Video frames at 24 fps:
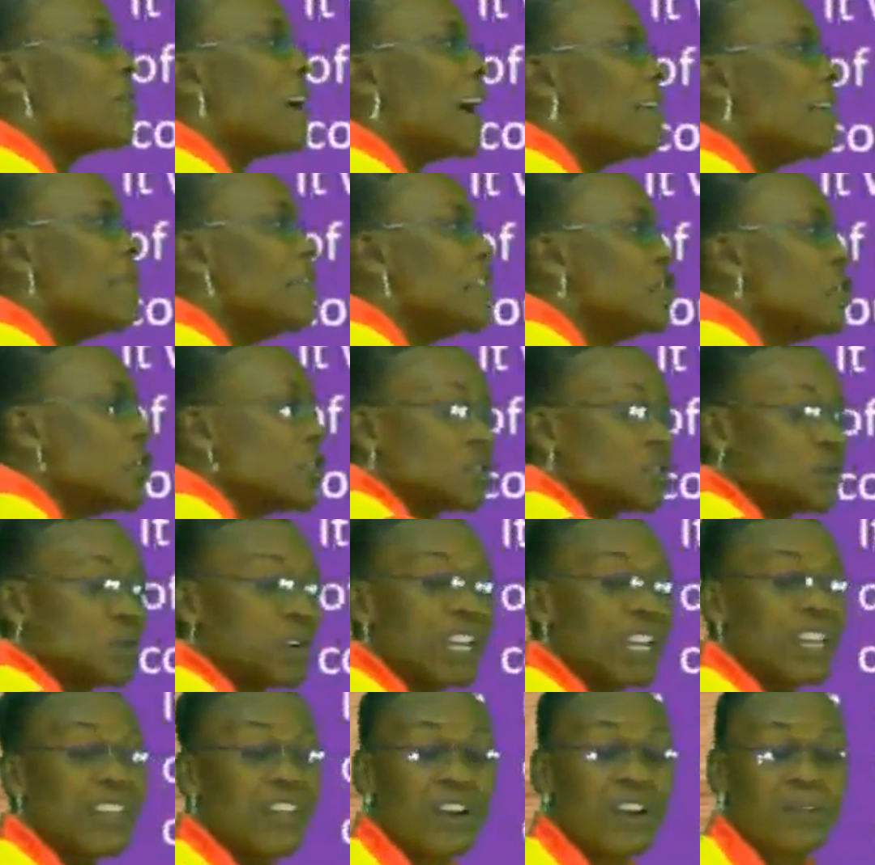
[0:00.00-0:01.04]
having just 2
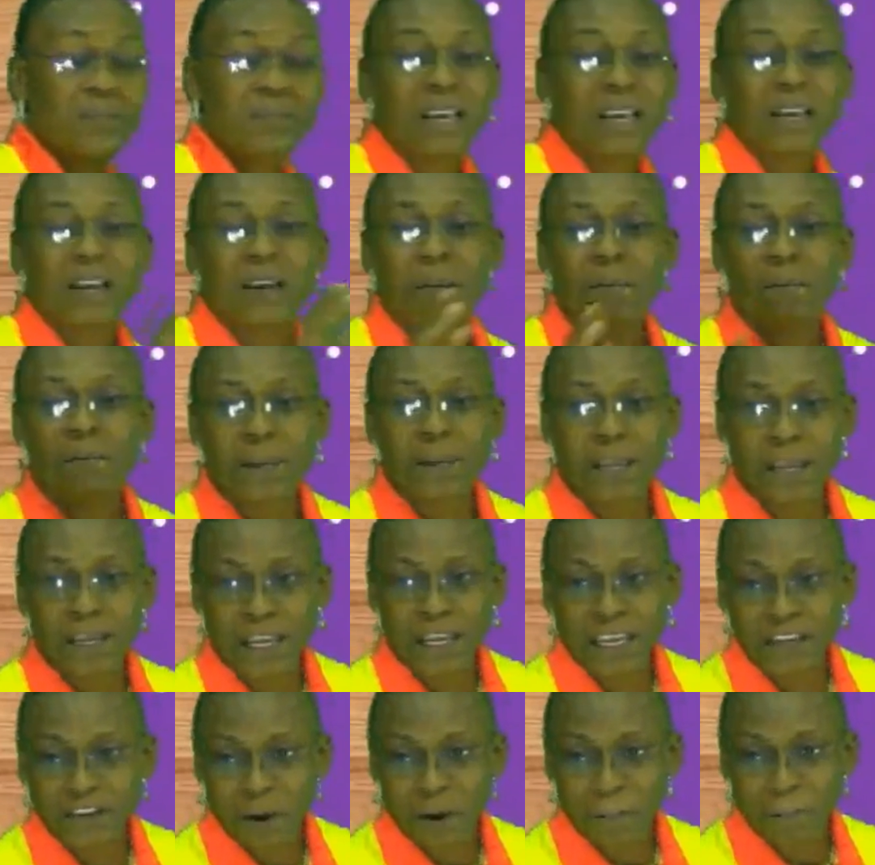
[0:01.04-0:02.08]
kingdoms, like
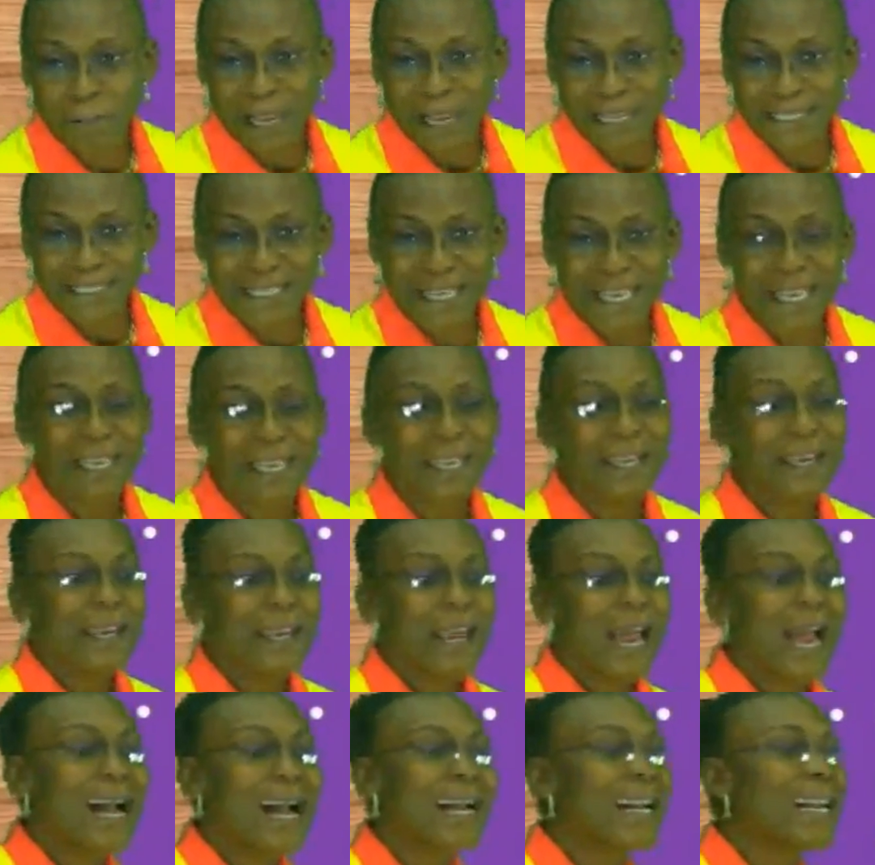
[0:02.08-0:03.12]
kingdom plantae
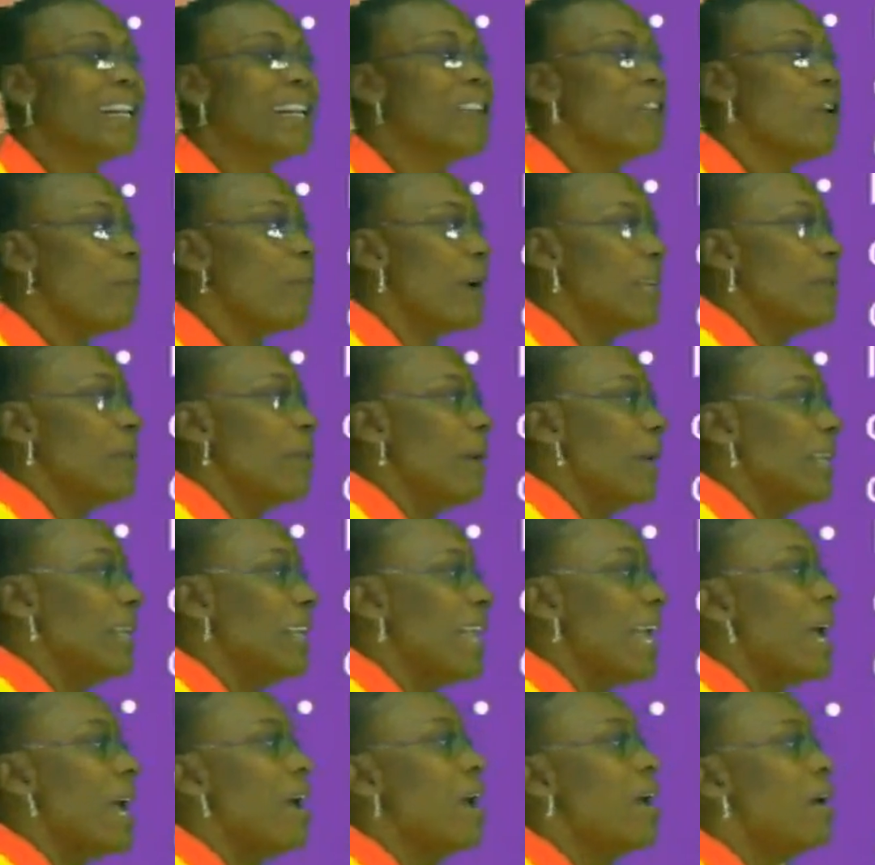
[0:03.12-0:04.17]
and kingdom
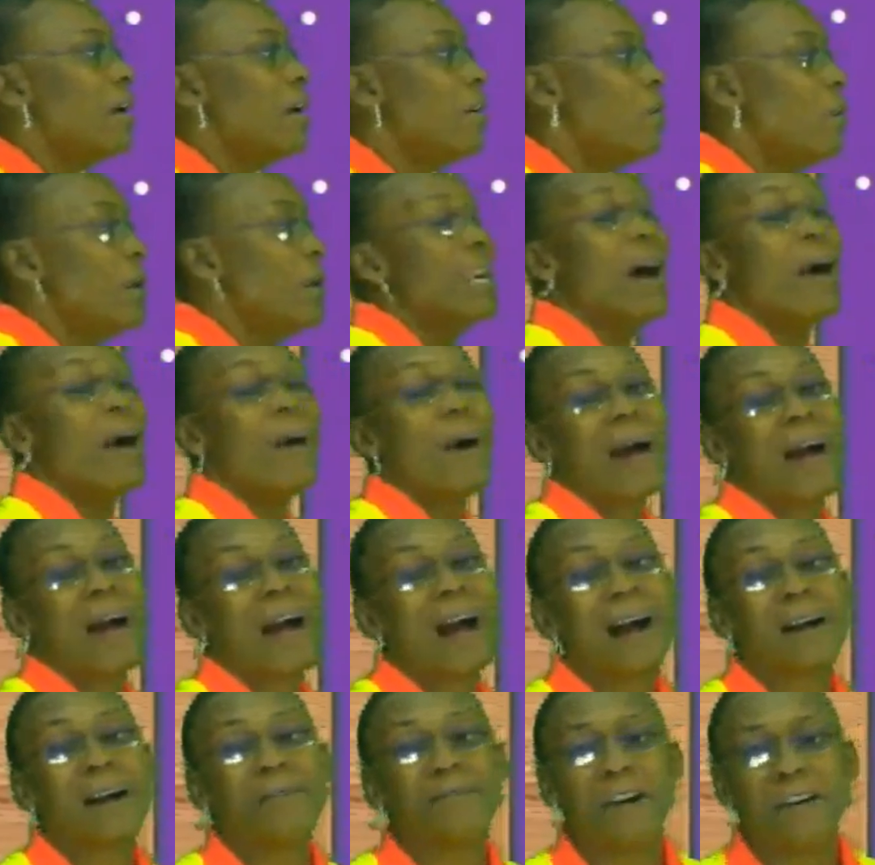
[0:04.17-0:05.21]
animalia, we now
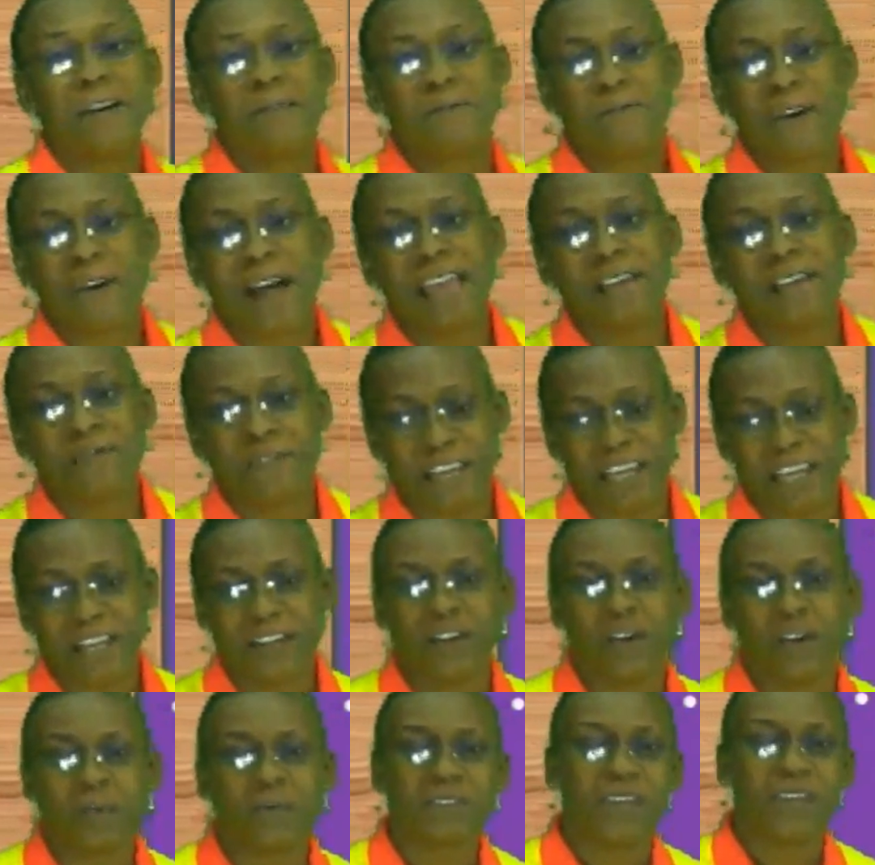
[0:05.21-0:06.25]
have 5
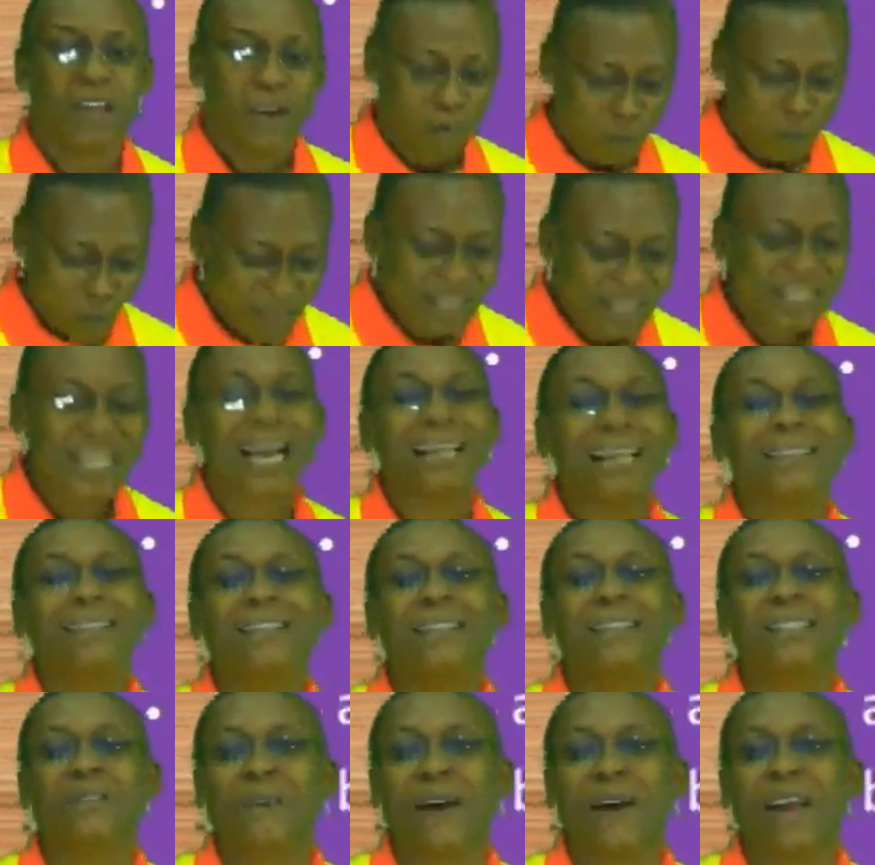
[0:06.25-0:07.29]
kingdoms. What are
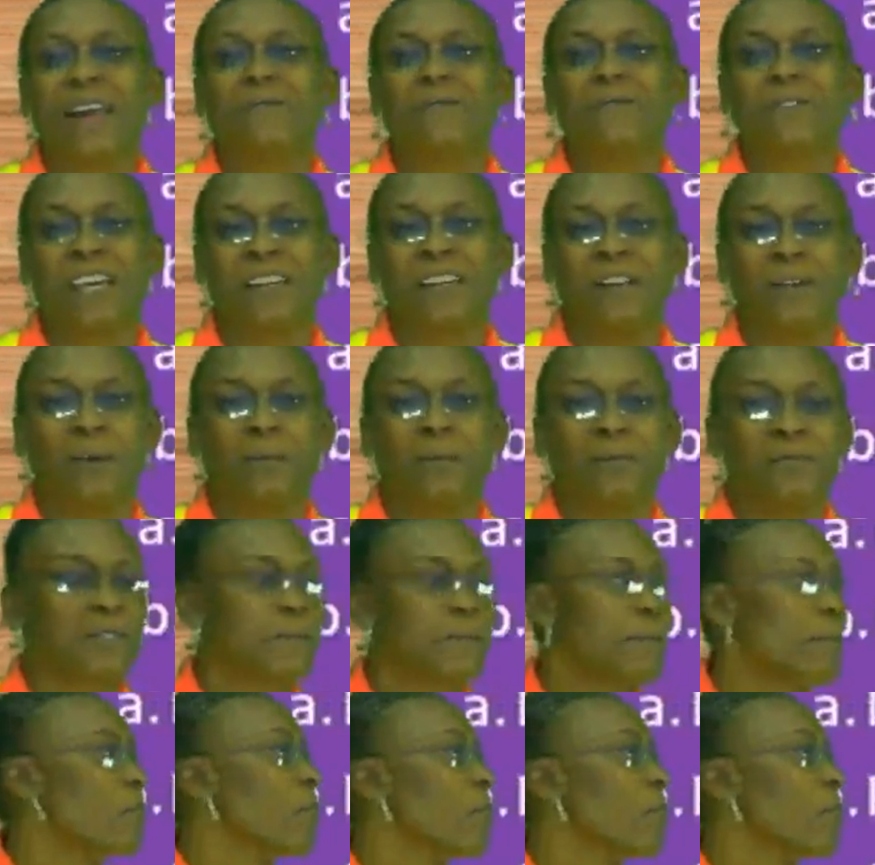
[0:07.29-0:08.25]
these 5 kingdoms?